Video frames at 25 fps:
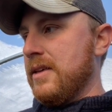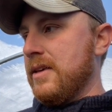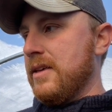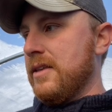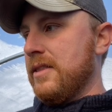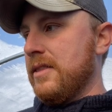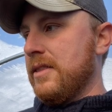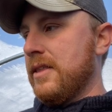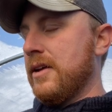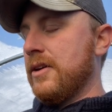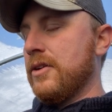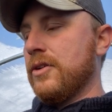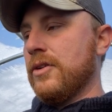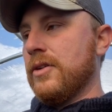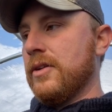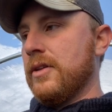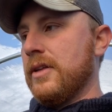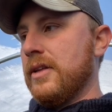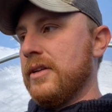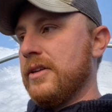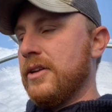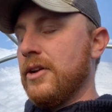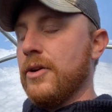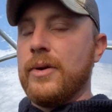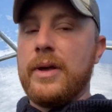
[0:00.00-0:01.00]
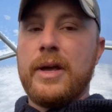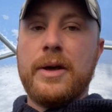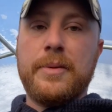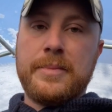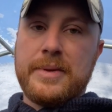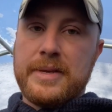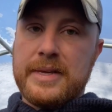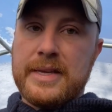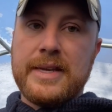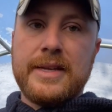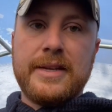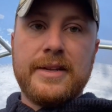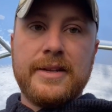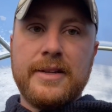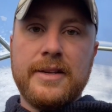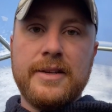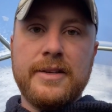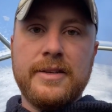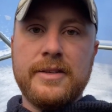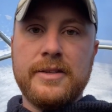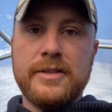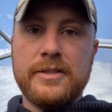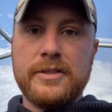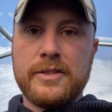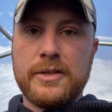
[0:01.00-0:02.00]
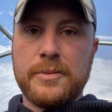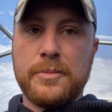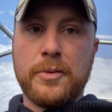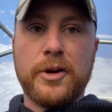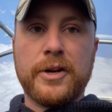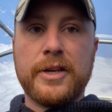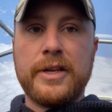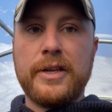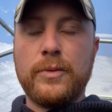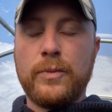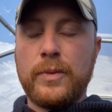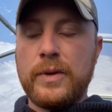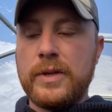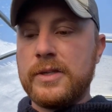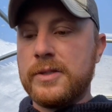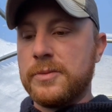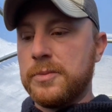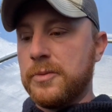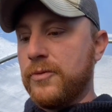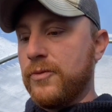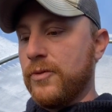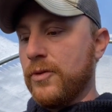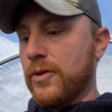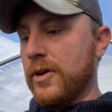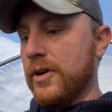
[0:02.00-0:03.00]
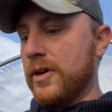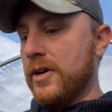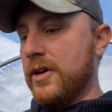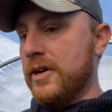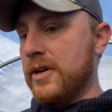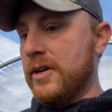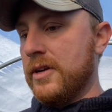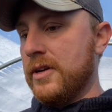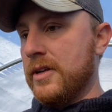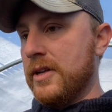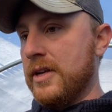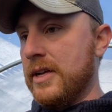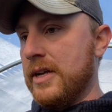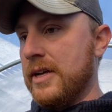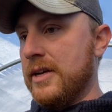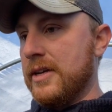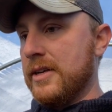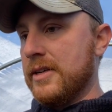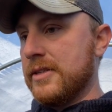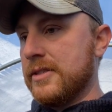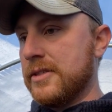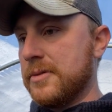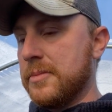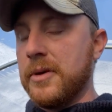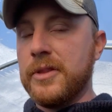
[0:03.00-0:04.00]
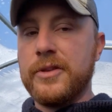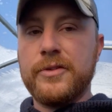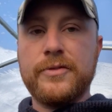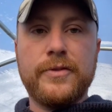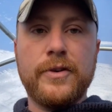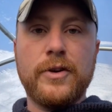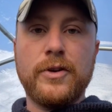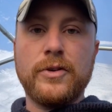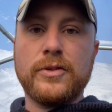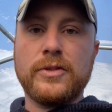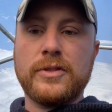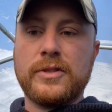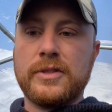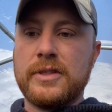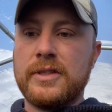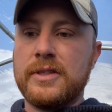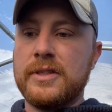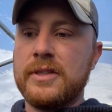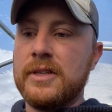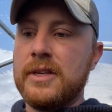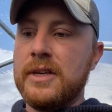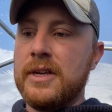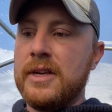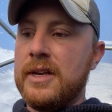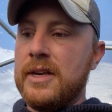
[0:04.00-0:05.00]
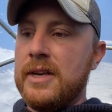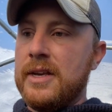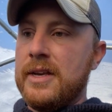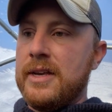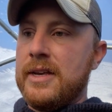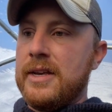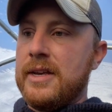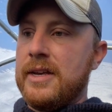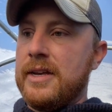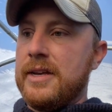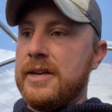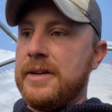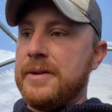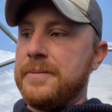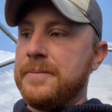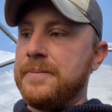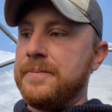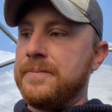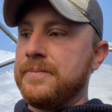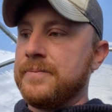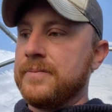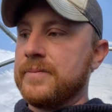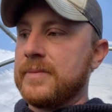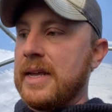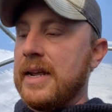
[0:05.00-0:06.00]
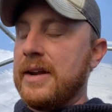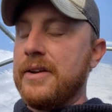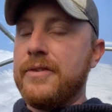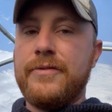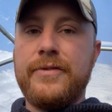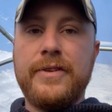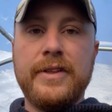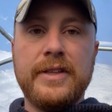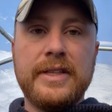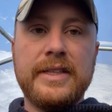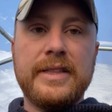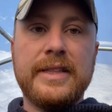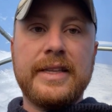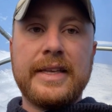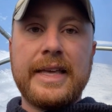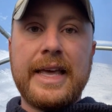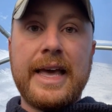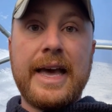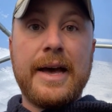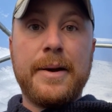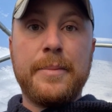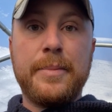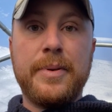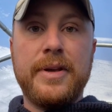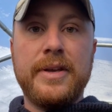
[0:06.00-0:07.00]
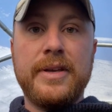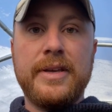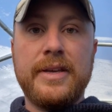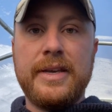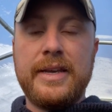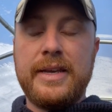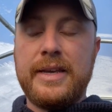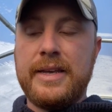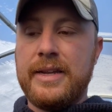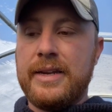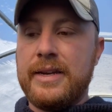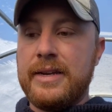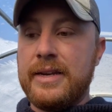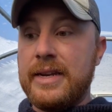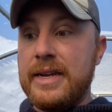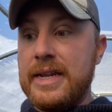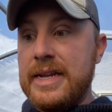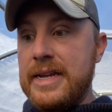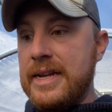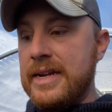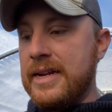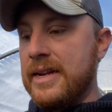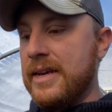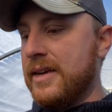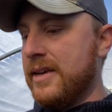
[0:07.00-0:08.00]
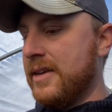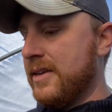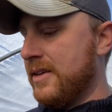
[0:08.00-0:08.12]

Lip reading: that'll help me get to market weeks before some other folks, and kind of fill in the gap in need